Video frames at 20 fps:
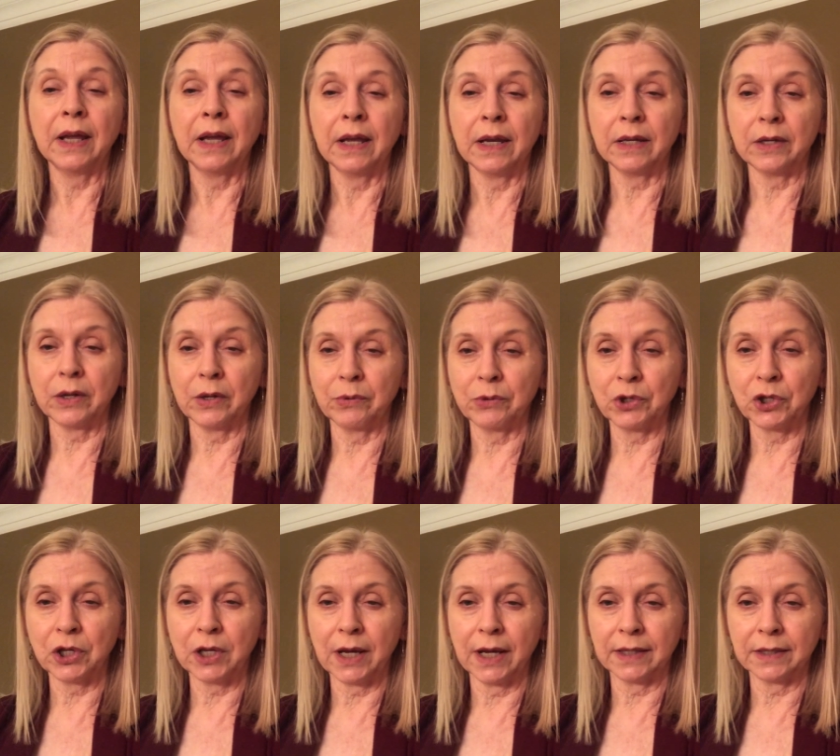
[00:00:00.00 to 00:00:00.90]
He knows
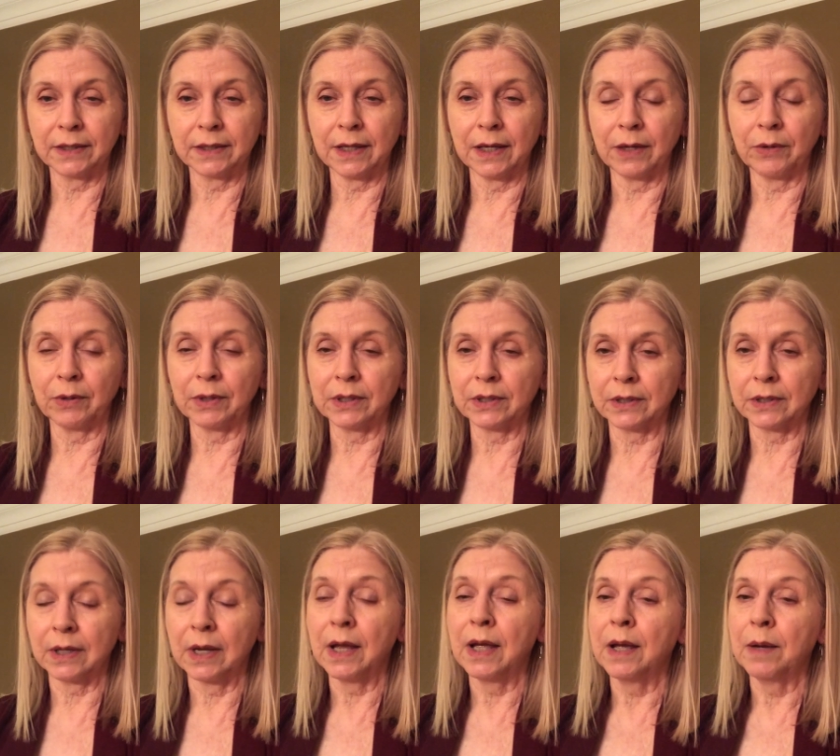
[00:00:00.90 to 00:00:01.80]
she has
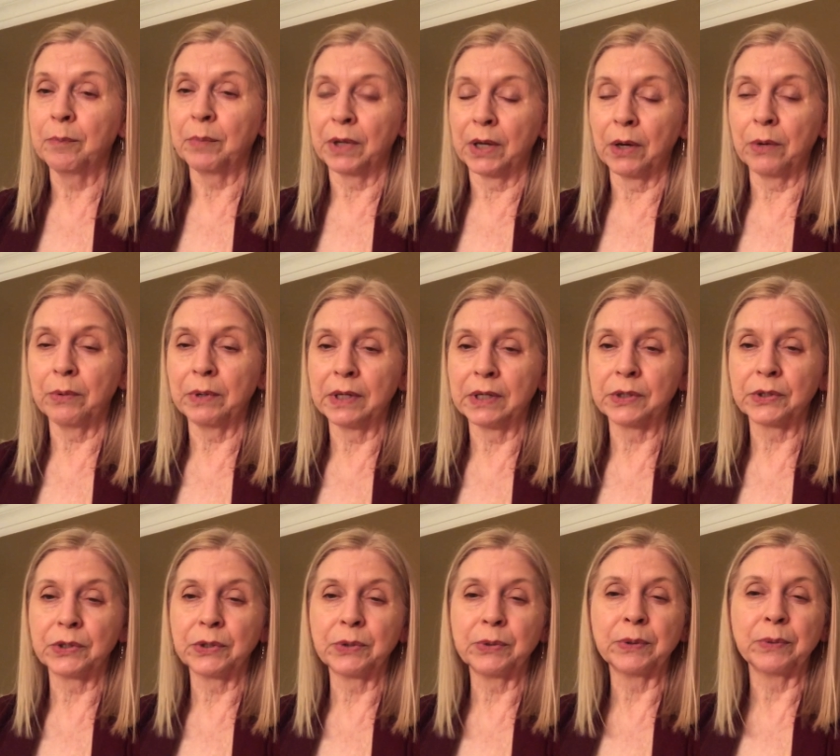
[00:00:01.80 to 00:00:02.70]
secrets, but Owen
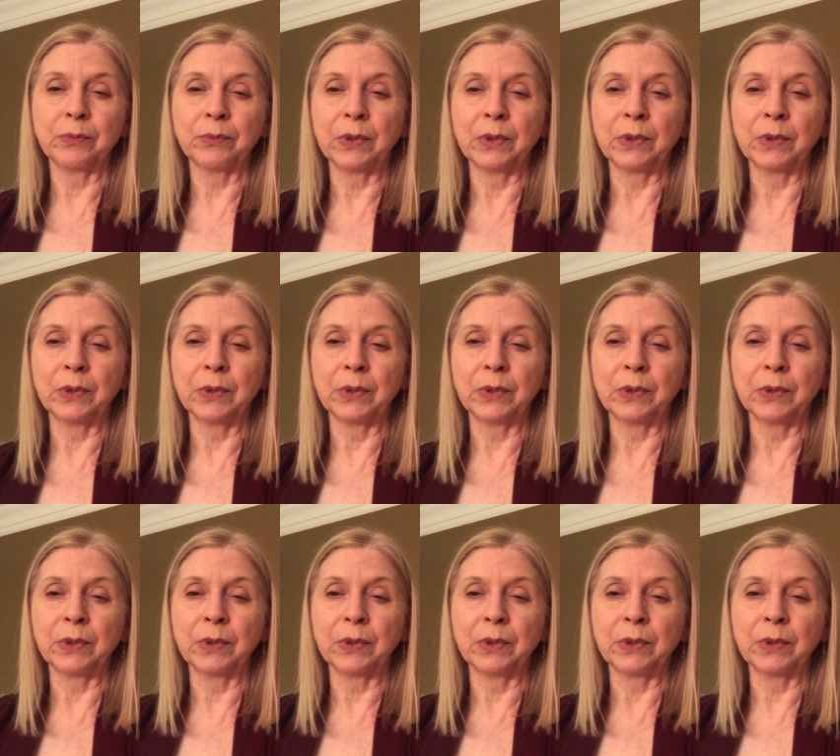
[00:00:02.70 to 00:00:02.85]
is do